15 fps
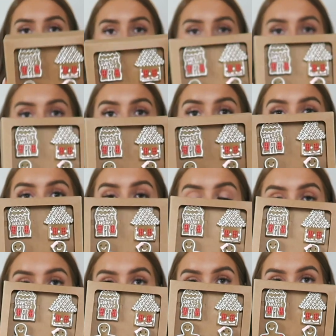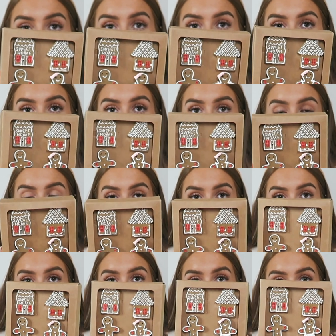So they're four little gingerbread
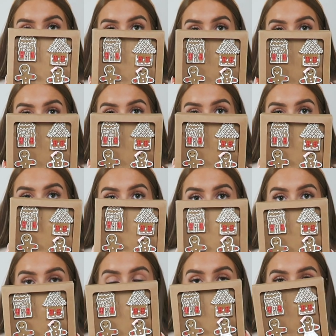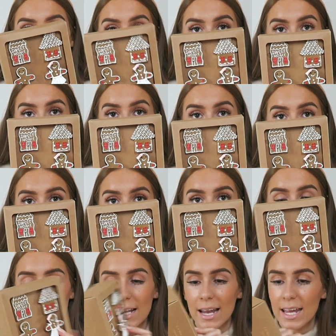themed little napkin holders. We've got a gingerbread man,
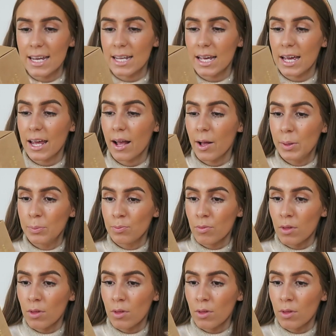gingerbread lady,